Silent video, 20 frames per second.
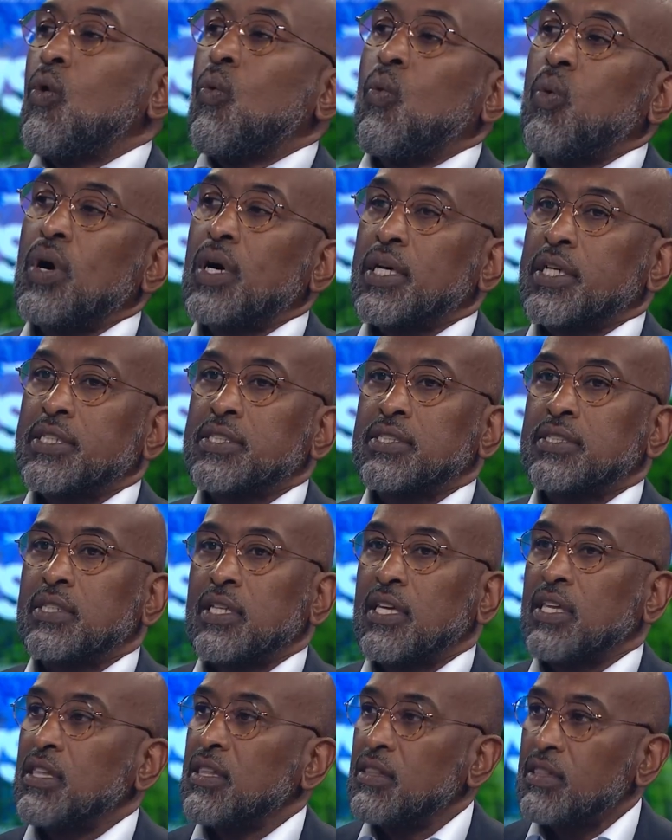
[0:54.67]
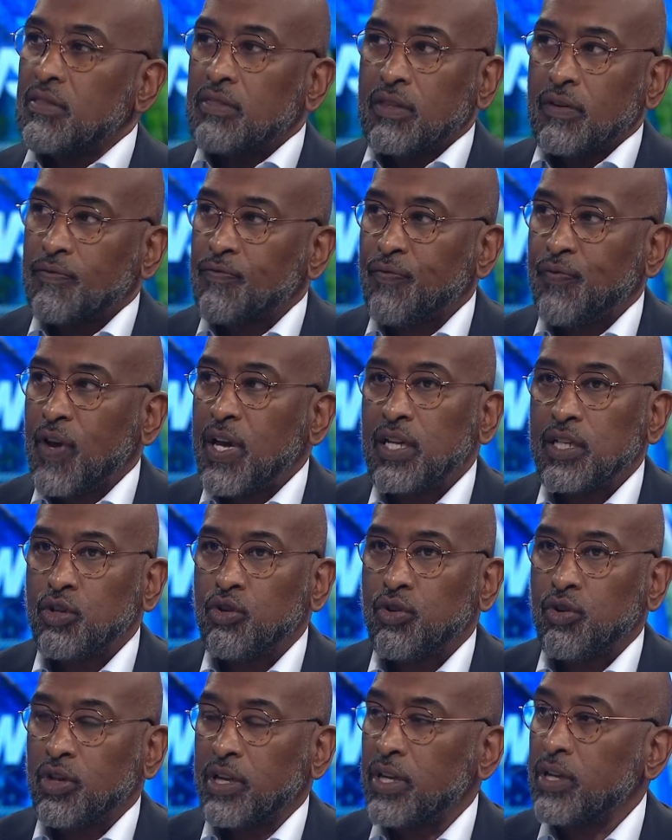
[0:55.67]
was the
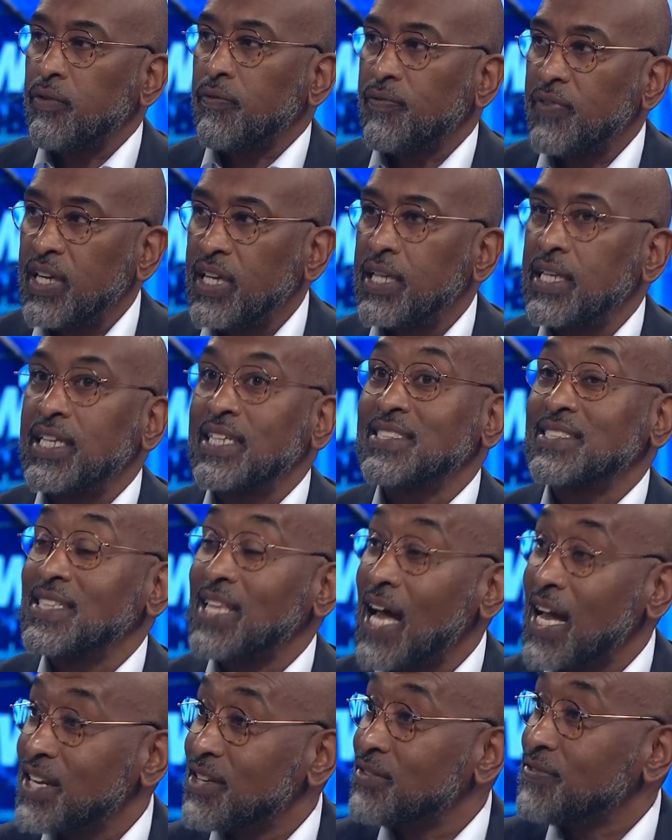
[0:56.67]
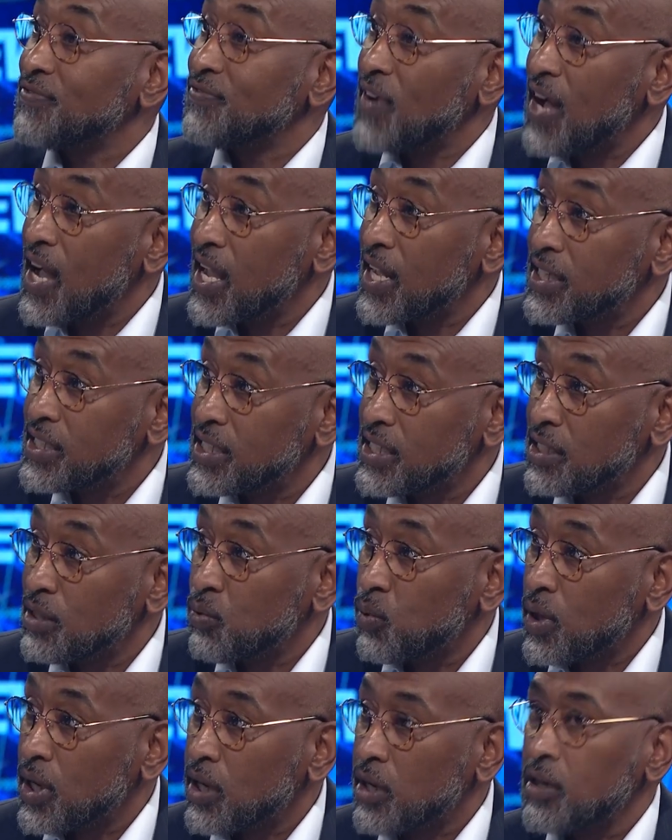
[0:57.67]
failure to intervene is not defined
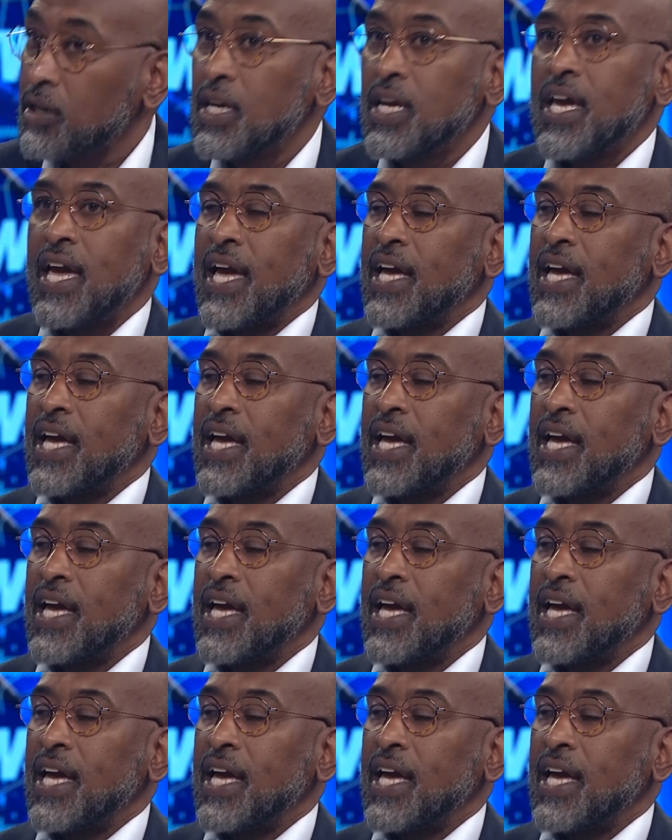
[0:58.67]
anywhere.